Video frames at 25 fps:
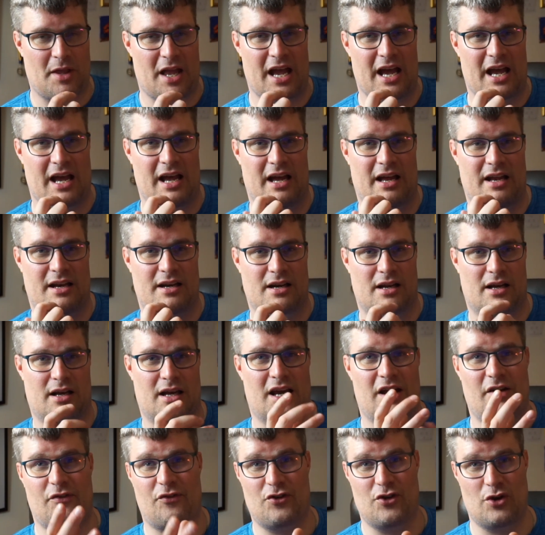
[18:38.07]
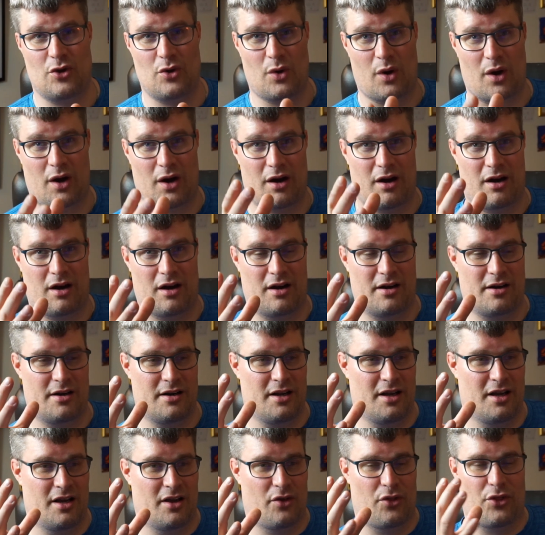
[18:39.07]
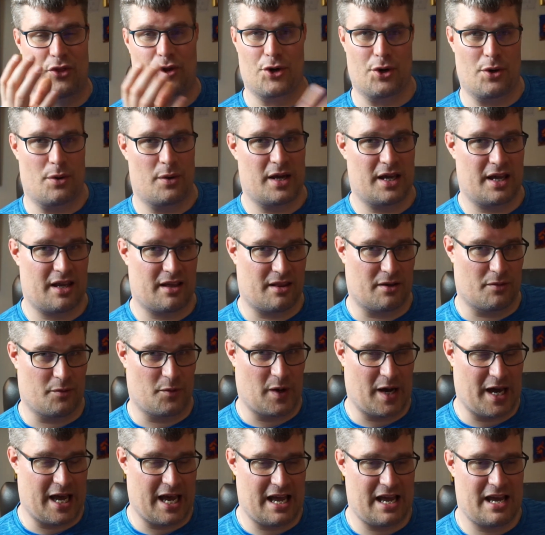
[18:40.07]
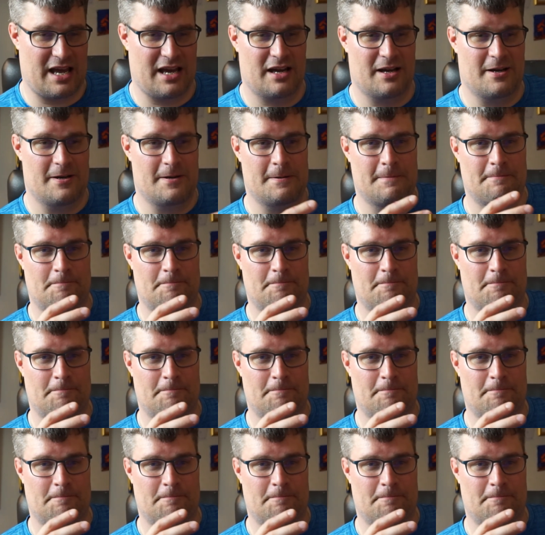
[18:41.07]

And if you are throwing it away